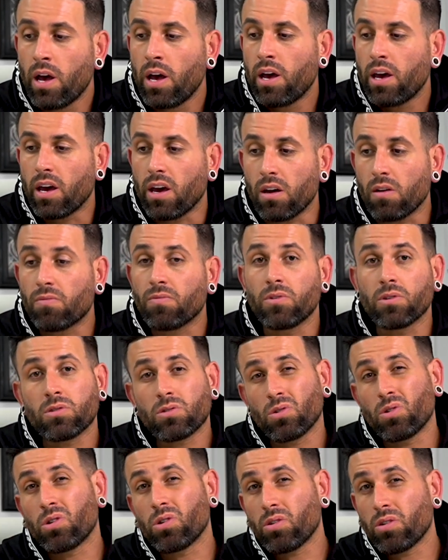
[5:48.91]
If the
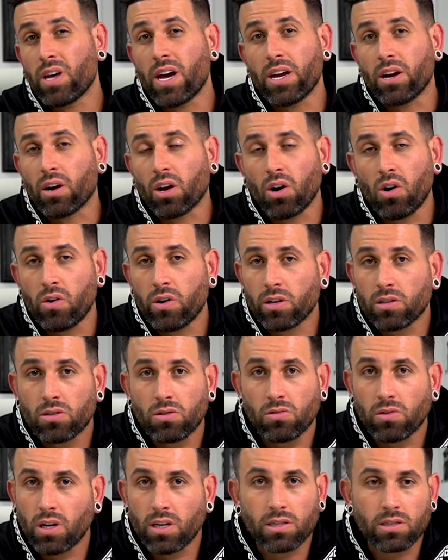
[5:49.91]
studio that you're going to
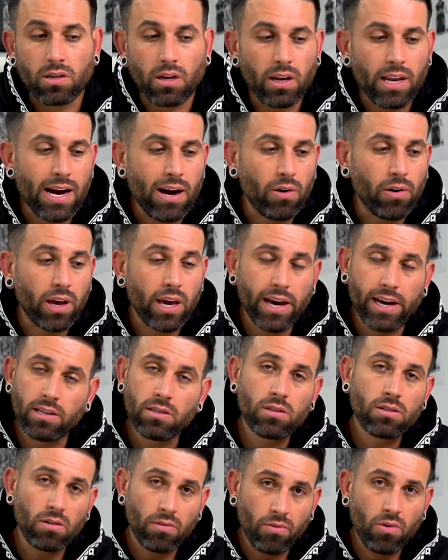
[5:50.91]
doesn't allow
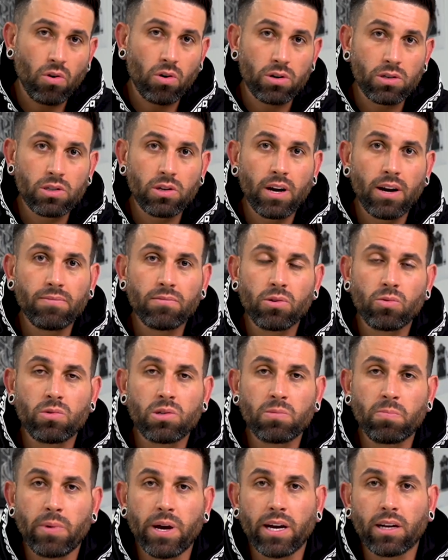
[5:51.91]
guests, of course you have to
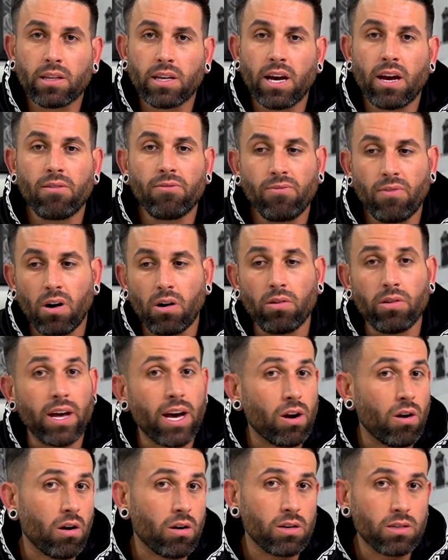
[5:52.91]
respect that and follow that
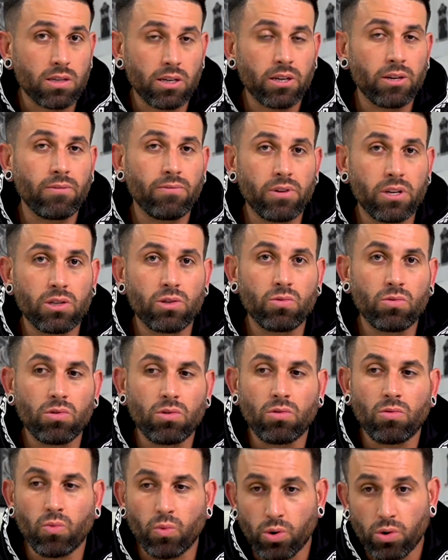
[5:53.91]
artist's
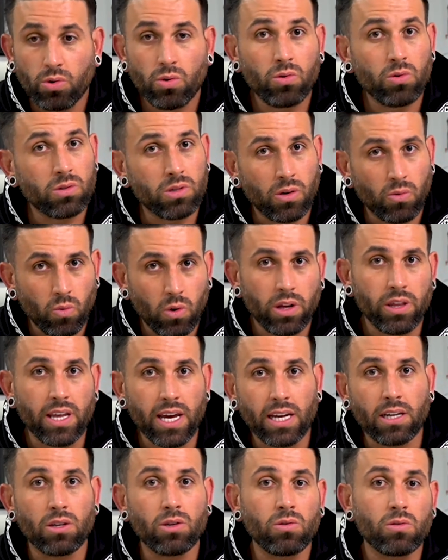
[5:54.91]
individual rules and what they
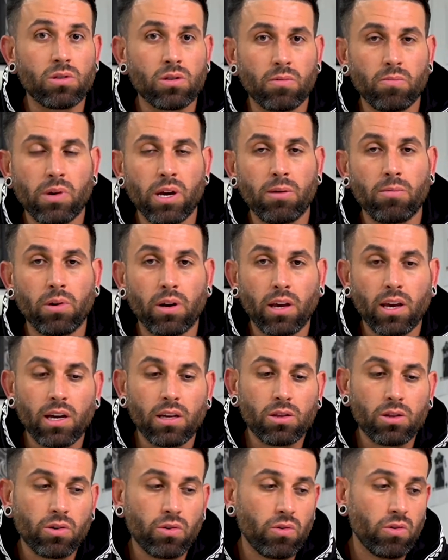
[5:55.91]
do to be able to
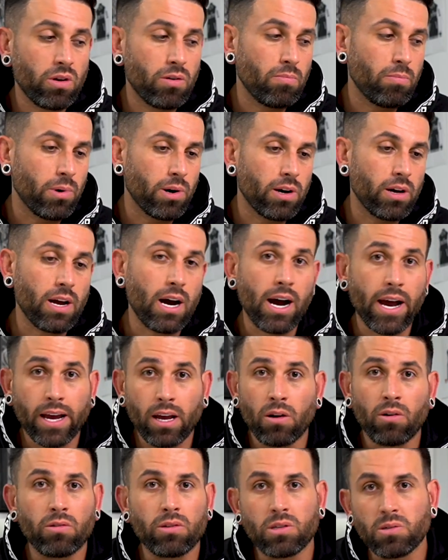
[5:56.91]
get through it. But I
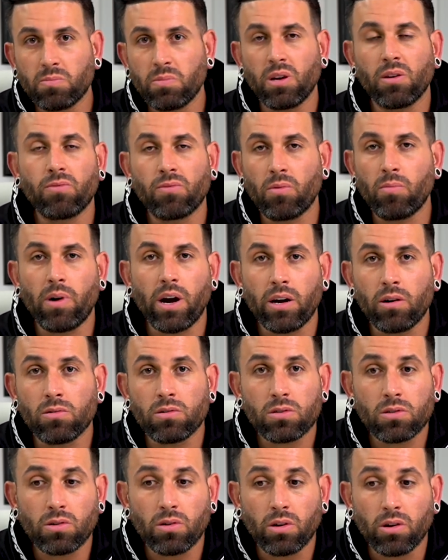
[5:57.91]
can only speak for my own
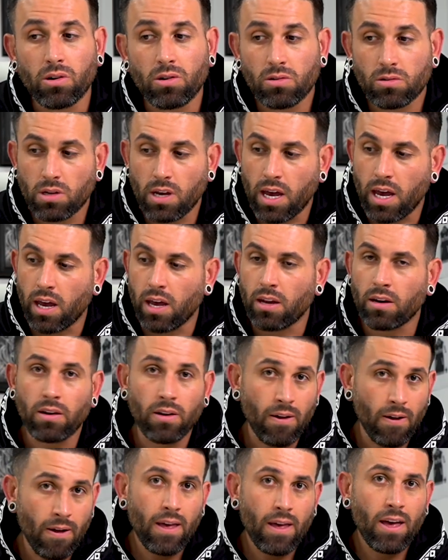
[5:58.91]
studios, and
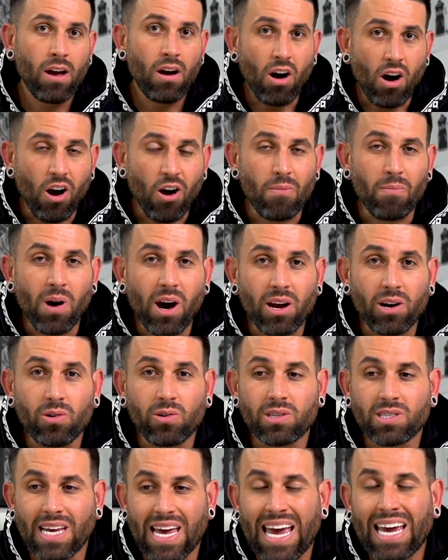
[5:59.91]
our motto
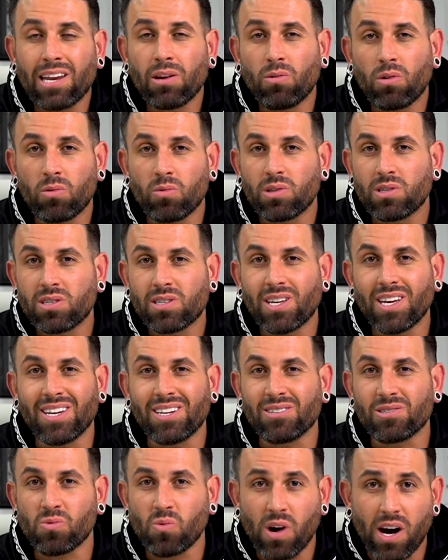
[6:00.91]
is anyone with skin
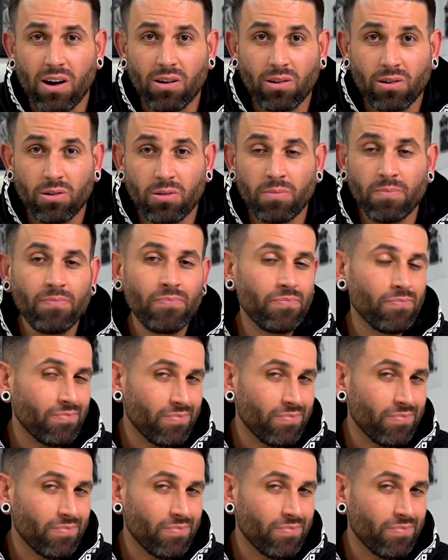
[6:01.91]
is welcome.